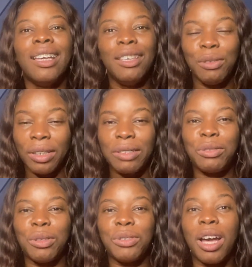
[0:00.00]
you list
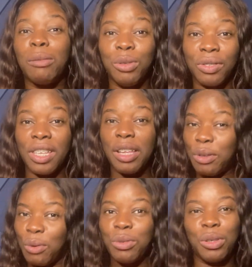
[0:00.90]
your job, you say
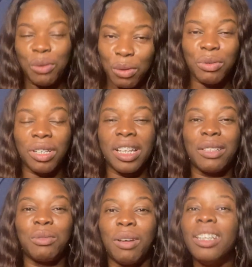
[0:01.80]
no, you go to the
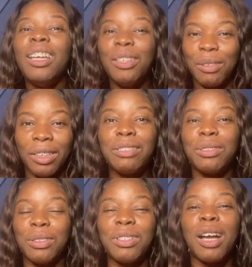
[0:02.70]
next one. You list
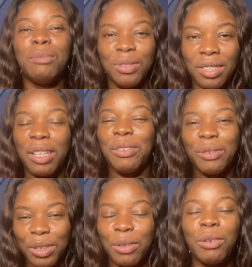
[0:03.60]
your job, you say no,
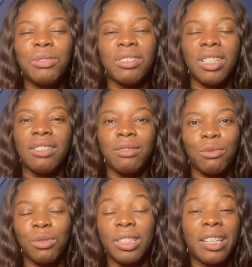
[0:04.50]
you go to
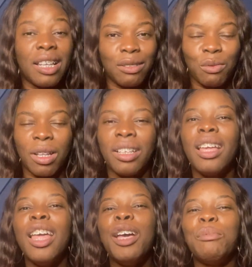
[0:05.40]
the next one.
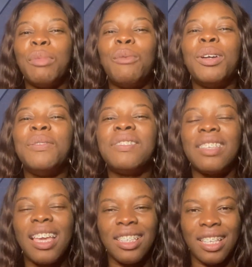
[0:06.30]
But when you
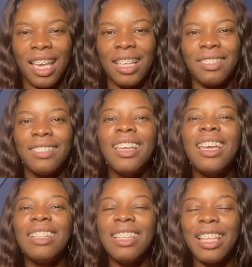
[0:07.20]
say yes,
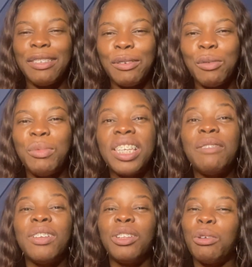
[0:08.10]
then you'll be
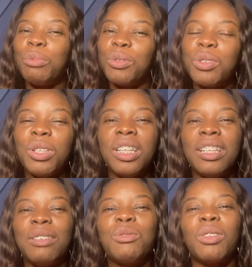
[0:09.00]
given the
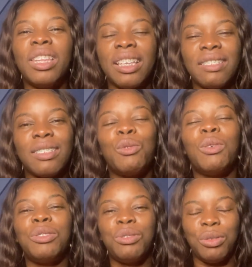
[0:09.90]
opportunity to list
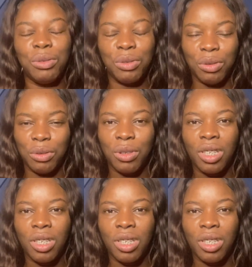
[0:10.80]
what you do.